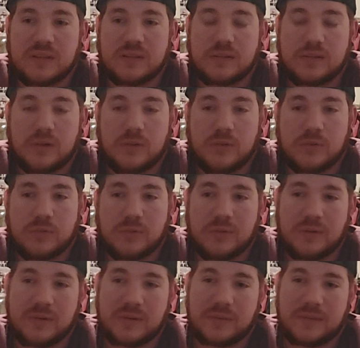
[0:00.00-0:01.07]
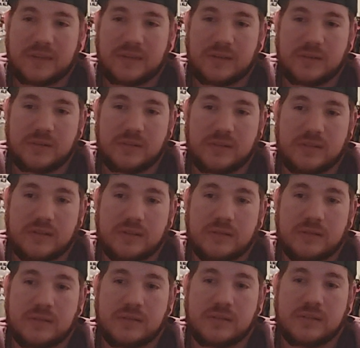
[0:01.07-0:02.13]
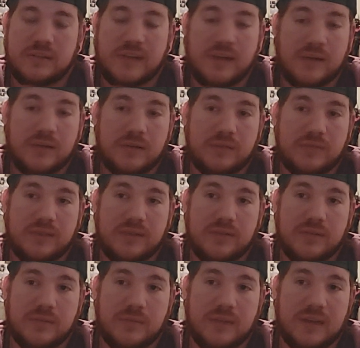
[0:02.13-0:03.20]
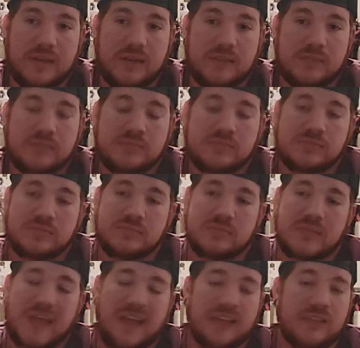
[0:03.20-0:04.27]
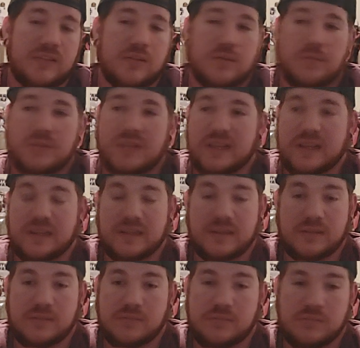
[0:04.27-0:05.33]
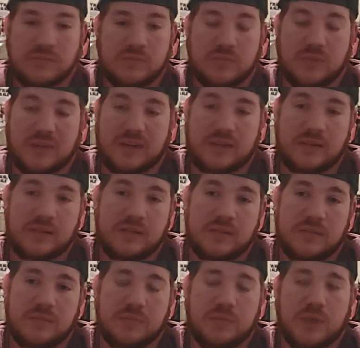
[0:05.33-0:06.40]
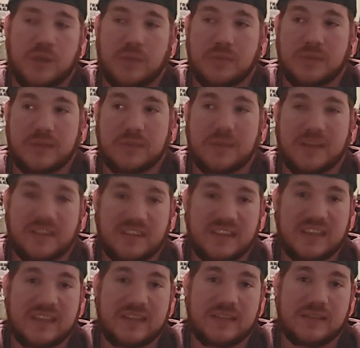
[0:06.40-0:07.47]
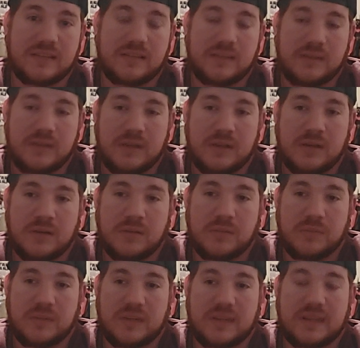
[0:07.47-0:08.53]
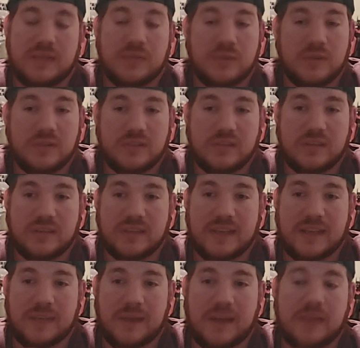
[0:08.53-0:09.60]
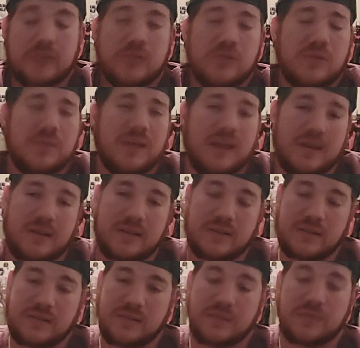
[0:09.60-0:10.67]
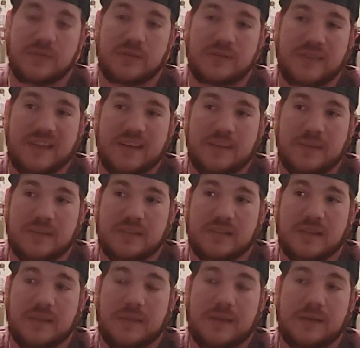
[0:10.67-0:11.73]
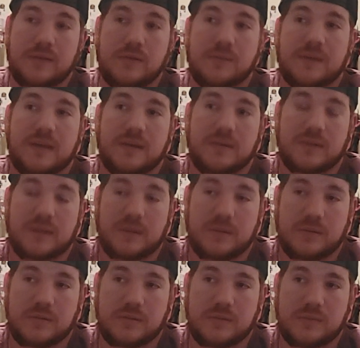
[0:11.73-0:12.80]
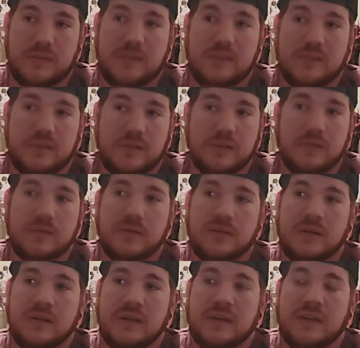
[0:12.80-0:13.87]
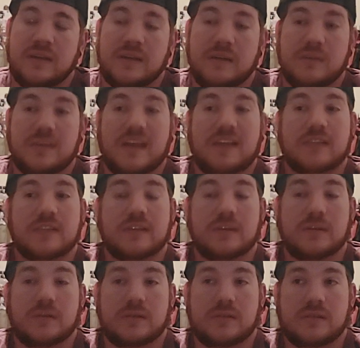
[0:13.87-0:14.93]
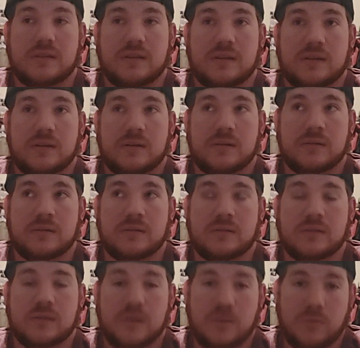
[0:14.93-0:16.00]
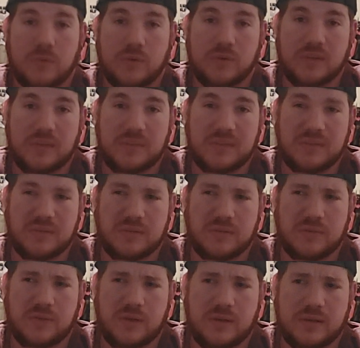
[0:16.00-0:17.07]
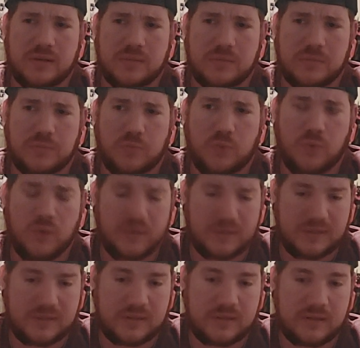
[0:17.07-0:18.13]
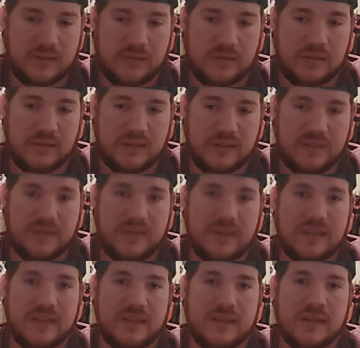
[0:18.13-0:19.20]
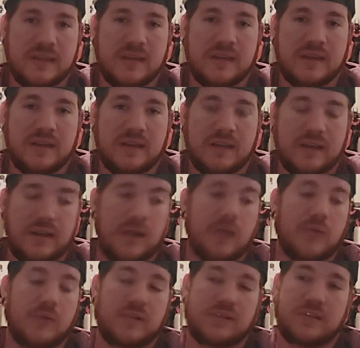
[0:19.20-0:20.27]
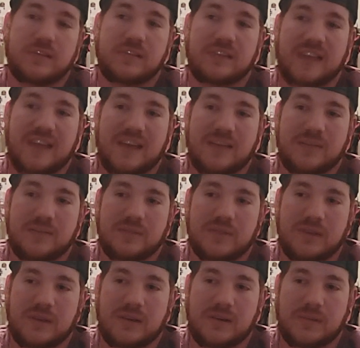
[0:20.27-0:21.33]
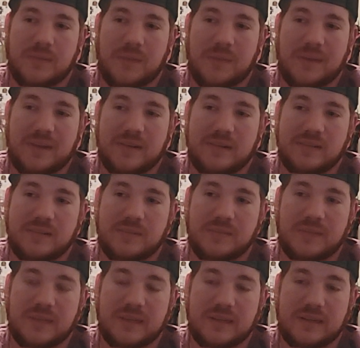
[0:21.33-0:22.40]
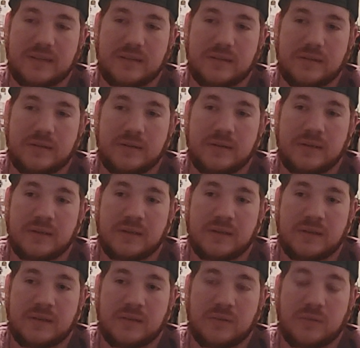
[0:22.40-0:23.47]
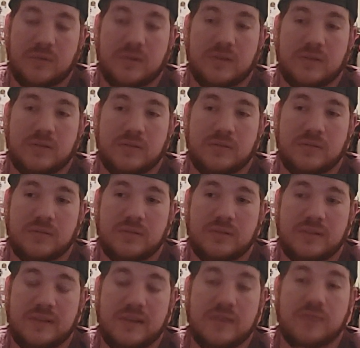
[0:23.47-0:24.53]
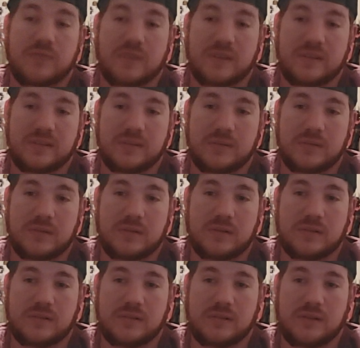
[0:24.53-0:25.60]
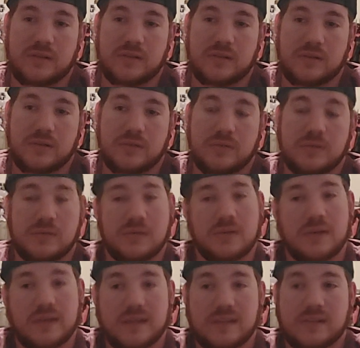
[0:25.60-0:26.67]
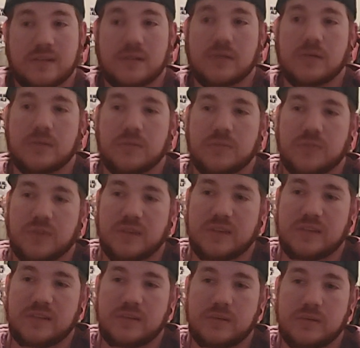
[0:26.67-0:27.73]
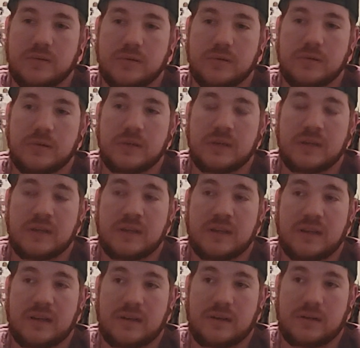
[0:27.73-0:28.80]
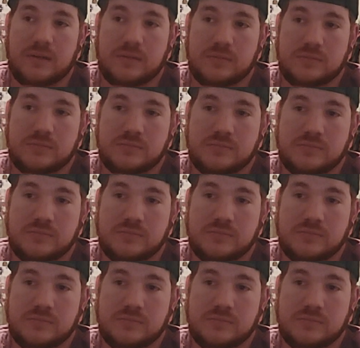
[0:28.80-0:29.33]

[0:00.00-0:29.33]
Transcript: Star Wars Republic Commando is a childhood favorite of mine. I started playing it when probably in my teens, but it was a good game. I knew about it. The fun fact about this game, I knew about it when I was much younger. It was actually on Clone Wars, I believe it was Volume 1, the DVD. And I always used to have my parents plug it into one of their friends that was also I considered them friends, still do. I